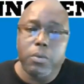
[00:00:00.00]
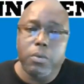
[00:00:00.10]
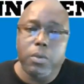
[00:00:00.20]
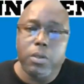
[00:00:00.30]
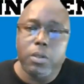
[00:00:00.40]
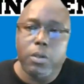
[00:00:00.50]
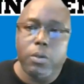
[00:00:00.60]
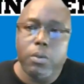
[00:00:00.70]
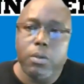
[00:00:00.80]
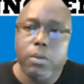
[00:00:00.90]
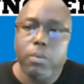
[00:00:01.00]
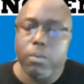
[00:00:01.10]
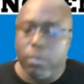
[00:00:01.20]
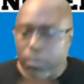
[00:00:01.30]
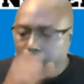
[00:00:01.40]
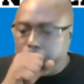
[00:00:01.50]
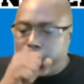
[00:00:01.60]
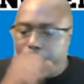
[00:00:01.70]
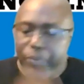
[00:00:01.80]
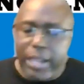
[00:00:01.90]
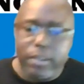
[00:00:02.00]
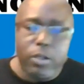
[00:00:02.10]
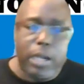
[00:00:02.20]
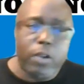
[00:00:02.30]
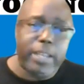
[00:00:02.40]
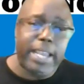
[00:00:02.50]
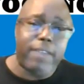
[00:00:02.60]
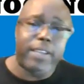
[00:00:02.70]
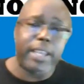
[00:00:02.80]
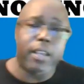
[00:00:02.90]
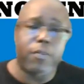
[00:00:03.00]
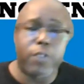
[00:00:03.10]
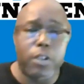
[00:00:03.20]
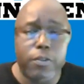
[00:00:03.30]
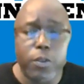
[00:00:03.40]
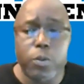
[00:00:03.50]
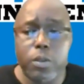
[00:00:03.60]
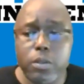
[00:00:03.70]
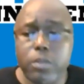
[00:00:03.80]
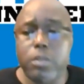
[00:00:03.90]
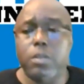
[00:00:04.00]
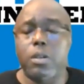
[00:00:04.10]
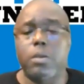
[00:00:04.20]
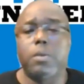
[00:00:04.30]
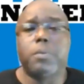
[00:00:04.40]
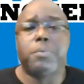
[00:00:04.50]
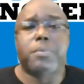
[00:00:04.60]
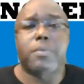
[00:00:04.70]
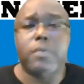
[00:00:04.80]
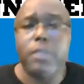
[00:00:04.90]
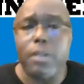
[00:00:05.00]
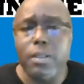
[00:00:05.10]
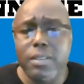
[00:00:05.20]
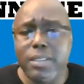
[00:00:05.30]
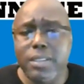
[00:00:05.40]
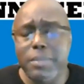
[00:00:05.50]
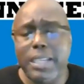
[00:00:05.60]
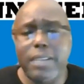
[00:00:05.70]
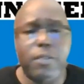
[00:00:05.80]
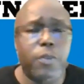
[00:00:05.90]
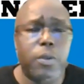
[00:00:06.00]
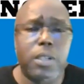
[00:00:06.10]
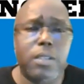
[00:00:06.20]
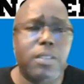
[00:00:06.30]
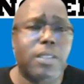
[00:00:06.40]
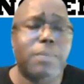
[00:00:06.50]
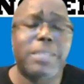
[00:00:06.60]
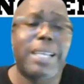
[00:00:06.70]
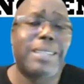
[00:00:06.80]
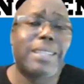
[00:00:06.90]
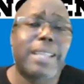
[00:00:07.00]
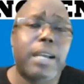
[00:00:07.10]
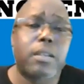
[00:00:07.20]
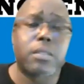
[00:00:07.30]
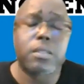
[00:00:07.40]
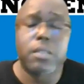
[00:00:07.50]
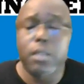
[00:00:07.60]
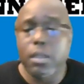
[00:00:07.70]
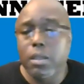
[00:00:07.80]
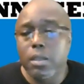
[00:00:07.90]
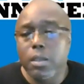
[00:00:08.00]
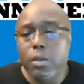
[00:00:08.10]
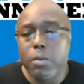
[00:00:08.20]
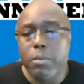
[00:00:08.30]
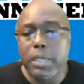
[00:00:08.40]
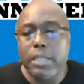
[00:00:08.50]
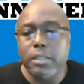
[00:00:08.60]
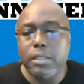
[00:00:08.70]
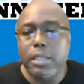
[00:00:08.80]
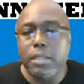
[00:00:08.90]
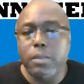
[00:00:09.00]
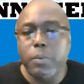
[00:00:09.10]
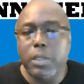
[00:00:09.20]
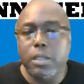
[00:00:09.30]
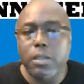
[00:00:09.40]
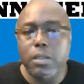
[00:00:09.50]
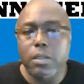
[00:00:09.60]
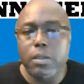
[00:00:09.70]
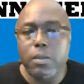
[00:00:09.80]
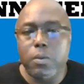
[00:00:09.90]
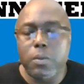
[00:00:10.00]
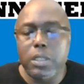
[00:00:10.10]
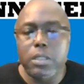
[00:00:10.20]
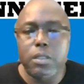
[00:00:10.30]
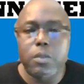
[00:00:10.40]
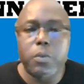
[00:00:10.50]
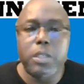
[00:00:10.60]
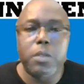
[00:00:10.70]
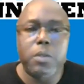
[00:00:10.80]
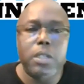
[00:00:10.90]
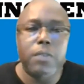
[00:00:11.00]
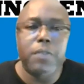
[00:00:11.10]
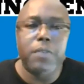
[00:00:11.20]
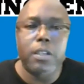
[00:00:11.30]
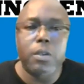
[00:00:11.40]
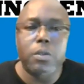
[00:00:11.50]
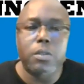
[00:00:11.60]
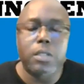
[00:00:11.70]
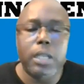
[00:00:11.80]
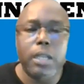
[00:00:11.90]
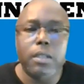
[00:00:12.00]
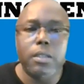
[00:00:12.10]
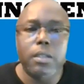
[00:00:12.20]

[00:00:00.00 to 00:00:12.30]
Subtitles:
you know, I know I only have a handful of viewers, sometimes 400, sometimes 1,000. But that's one of the reasons we do these videos that,